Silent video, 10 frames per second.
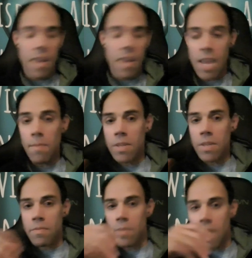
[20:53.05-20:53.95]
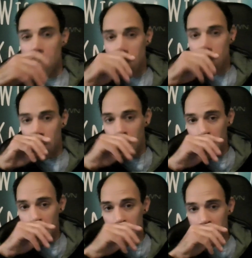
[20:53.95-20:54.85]
8 minutes from the downtown
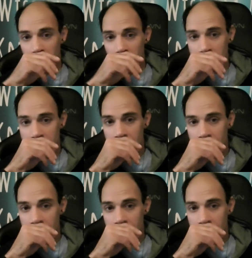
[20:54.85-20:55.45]
harbor front.